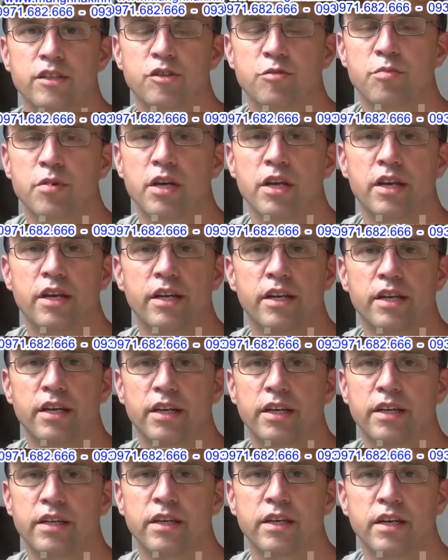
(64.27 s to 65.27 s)

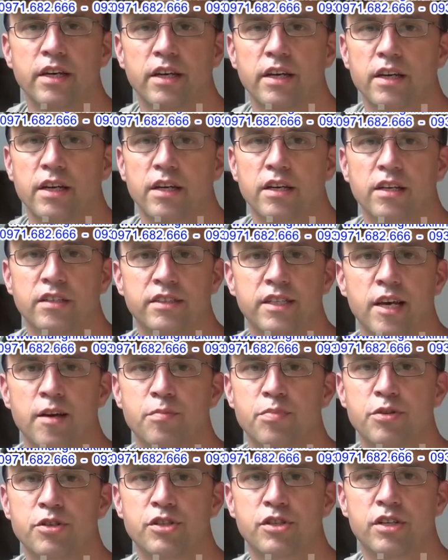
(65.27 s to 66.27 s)
humidity,
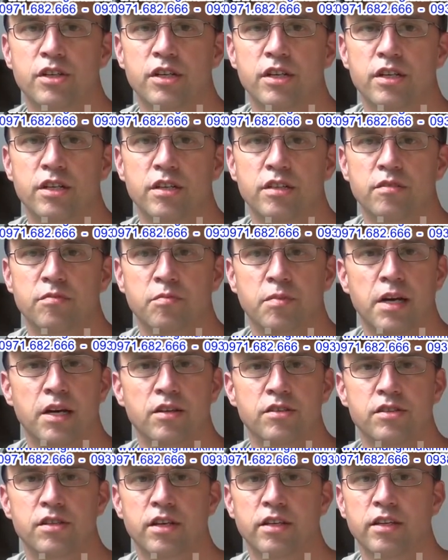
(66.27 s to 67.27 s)
temperature,
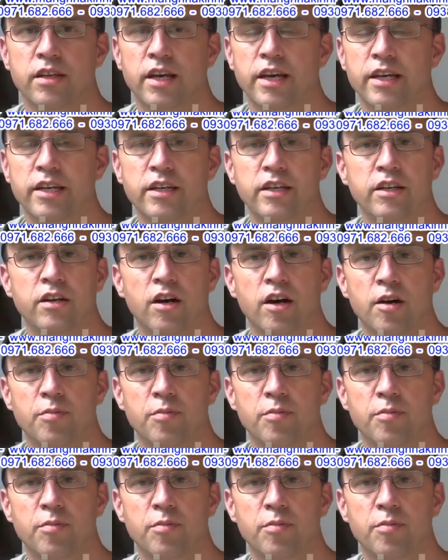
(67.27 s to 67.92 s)
amount of sunlight. It